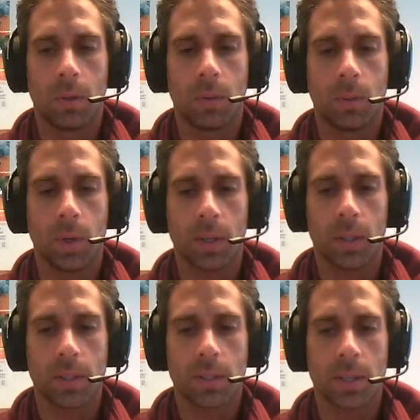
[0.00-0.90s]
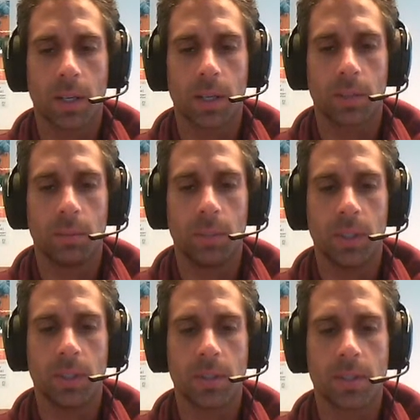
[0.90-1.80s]
whereas I could
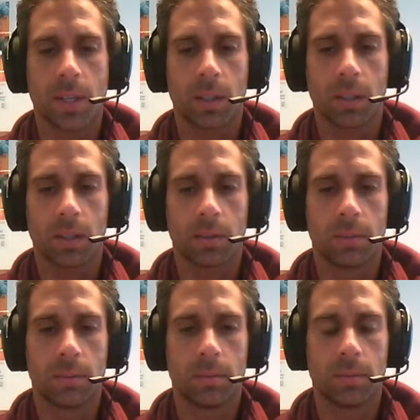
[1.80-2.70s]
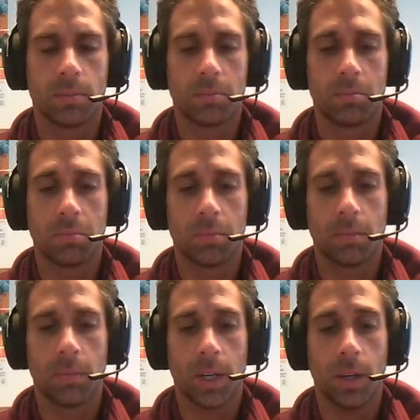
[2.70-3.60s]
be selling
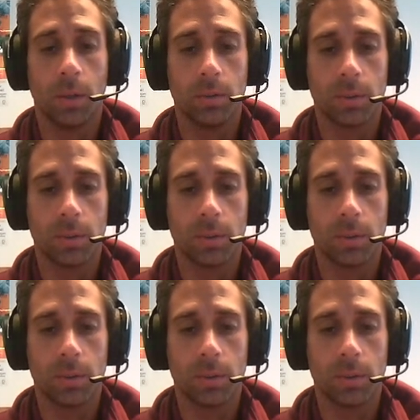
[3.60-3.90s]
my own